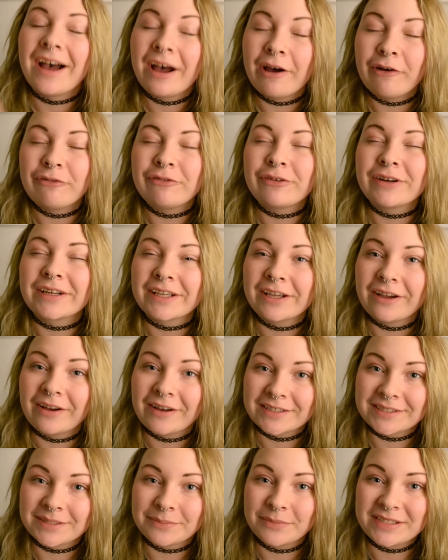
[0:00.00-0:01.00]
How fucking
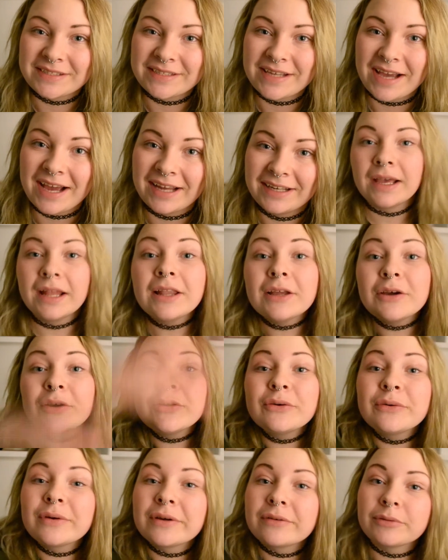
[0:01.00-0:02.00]
awesome is that?
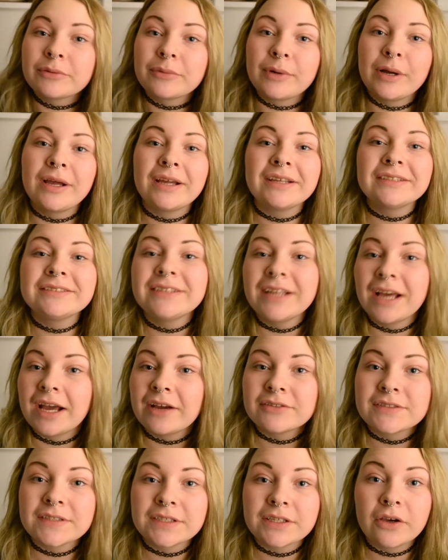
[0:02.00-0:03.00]
Hello everyone!
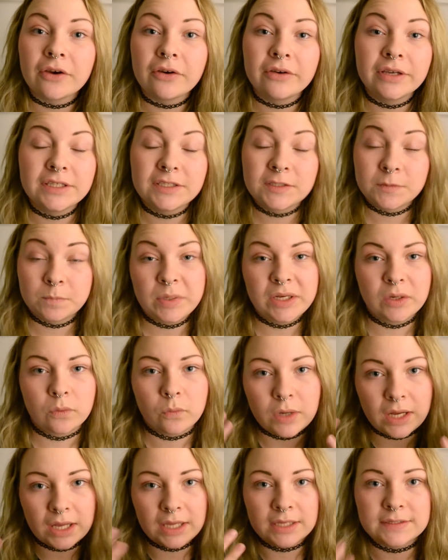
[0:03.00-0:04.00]
How's it going? It's been a
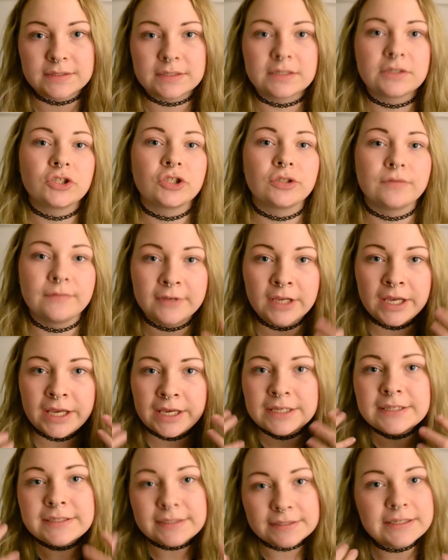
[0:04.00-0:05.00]
while since you've
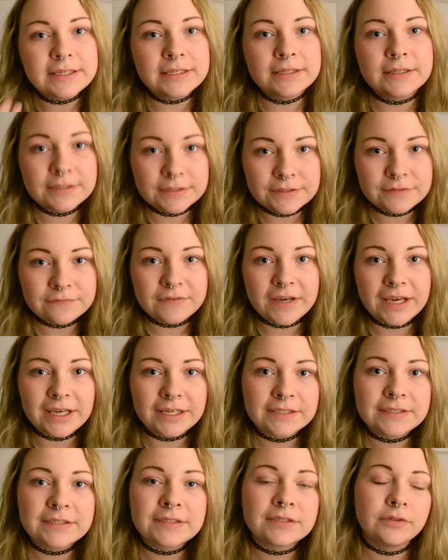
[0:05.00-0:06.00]
seen this
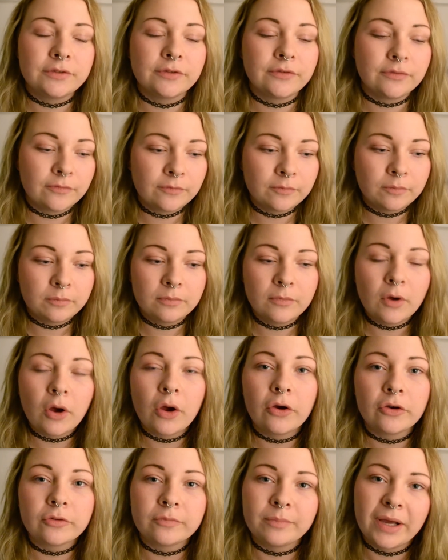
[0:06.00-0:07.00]
face, you've
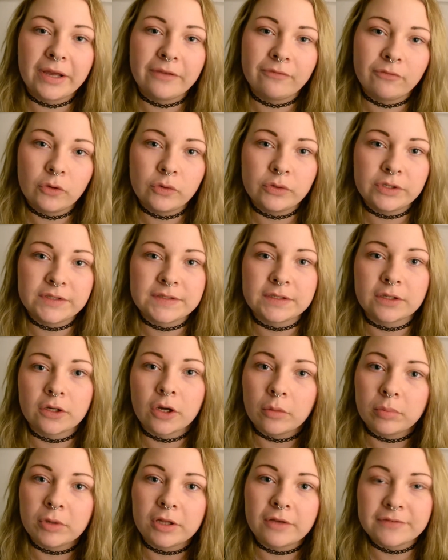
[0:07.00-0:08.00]
heard my voice a
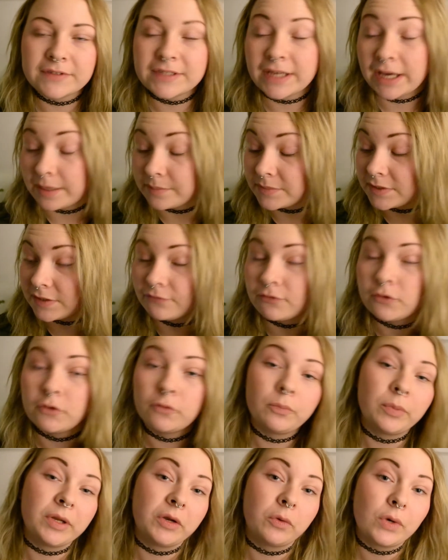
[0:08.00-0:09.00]
couple of times if
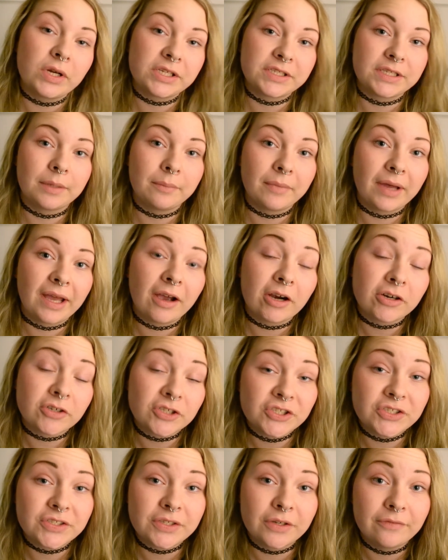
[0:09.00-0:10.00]
you've been watching my
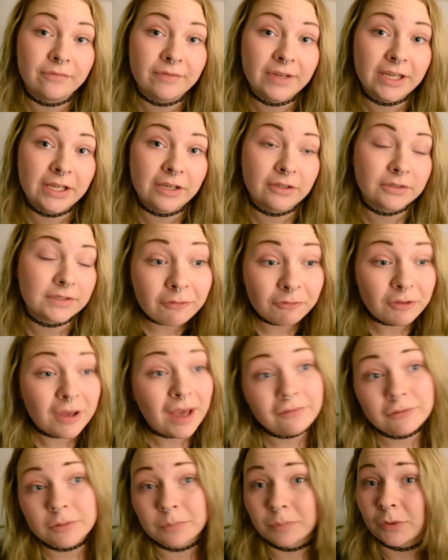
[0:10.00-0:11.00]
Hearthstone videos. If you
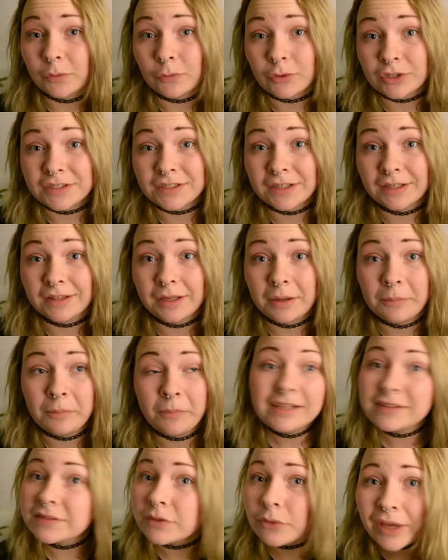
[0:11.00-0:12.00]
haven't been watching
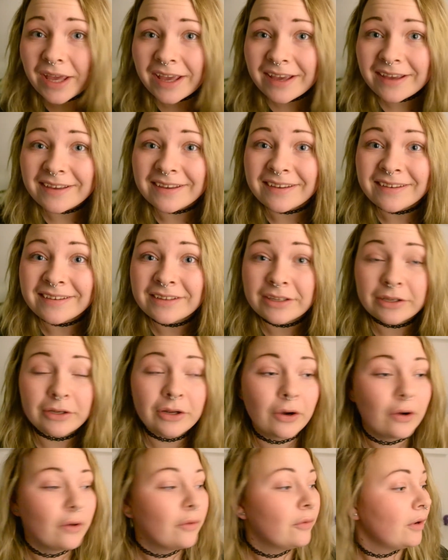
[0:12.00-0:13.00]
them, it's okay, you
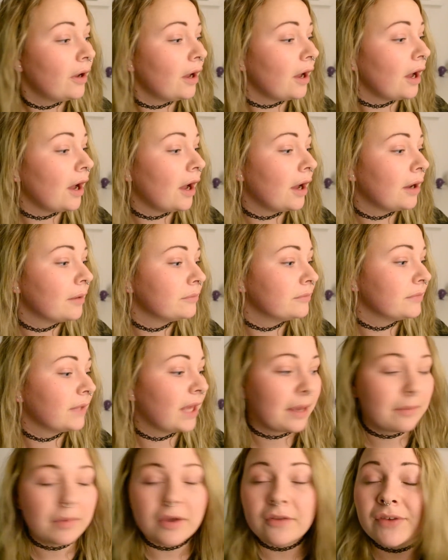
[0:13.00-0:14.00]
know? Um,
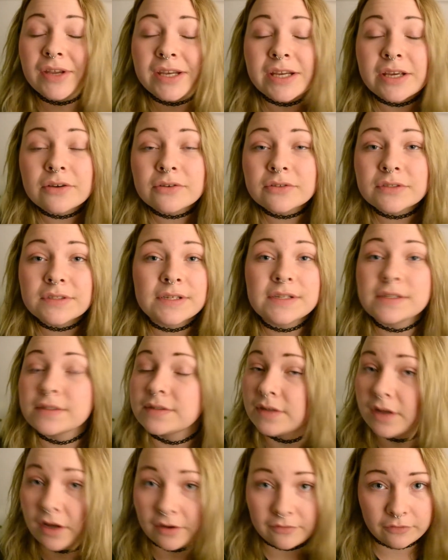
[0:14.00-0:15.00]
gaming videos is
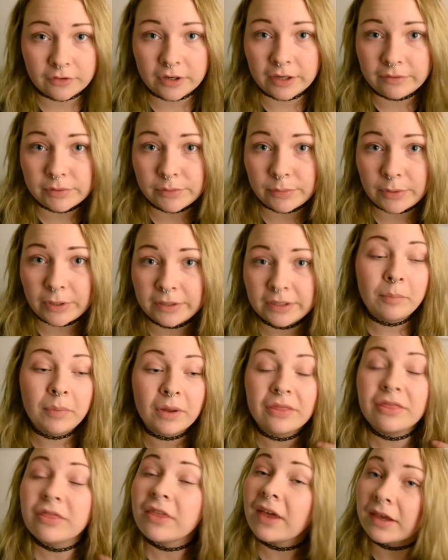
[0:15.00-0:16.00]
not for everyone,
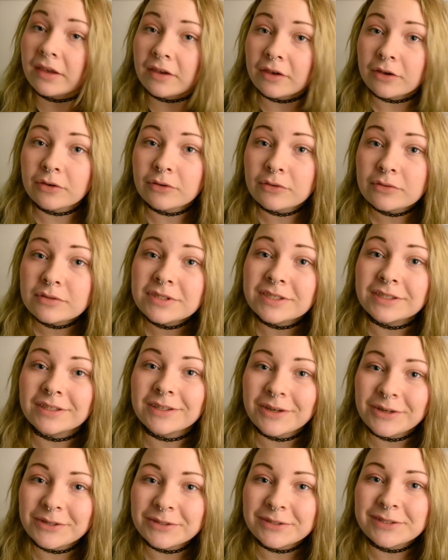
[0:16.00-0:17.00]
but thank you to
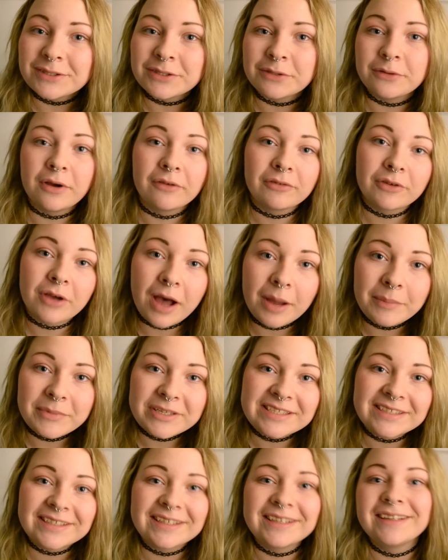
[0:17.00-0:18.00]
those who have
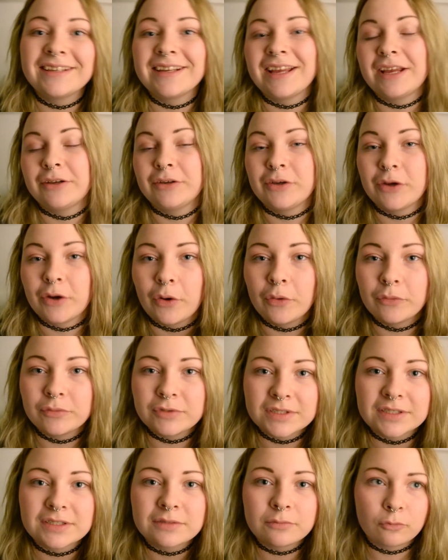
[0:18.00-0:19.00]
commented and, you know,
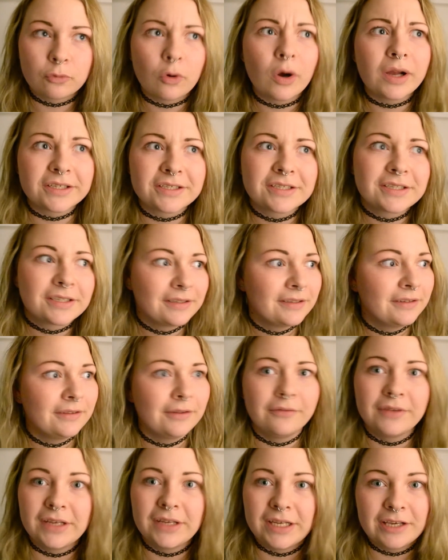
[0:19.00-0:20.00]
just watched
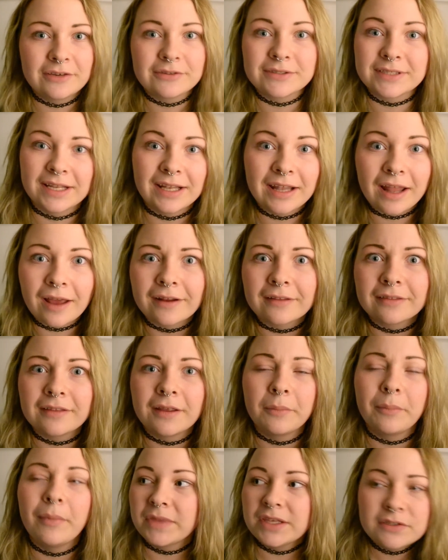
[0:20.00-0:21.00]
the videos and liked
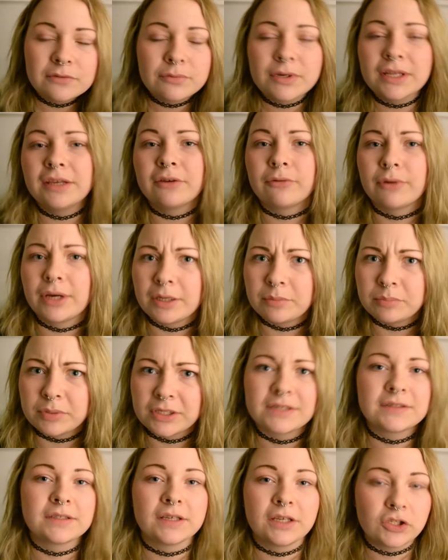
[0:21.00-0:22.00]
them. It's really great
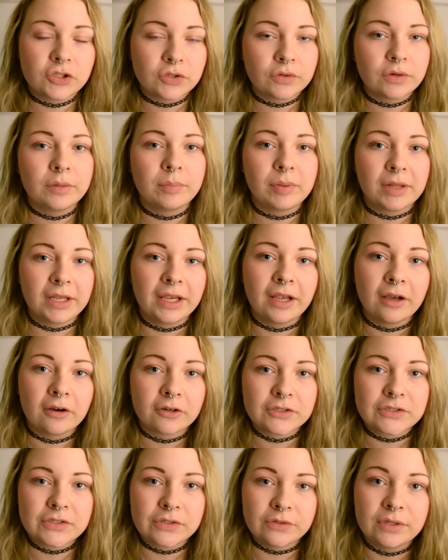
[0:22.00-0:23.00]
because I enjoy playing
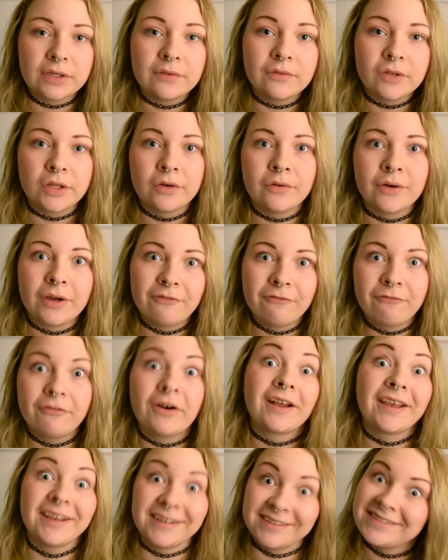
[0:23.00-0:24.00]
Hearthstone even though I
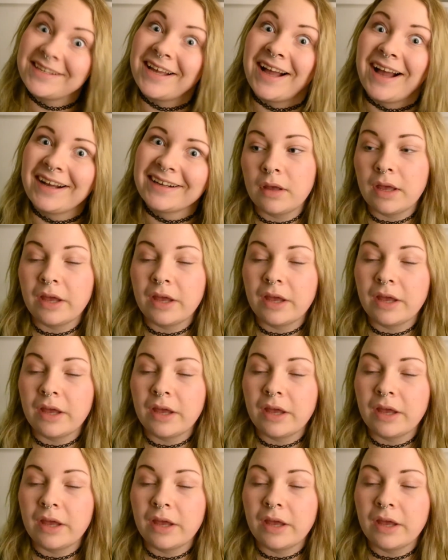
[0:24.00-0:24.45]
fucking suck.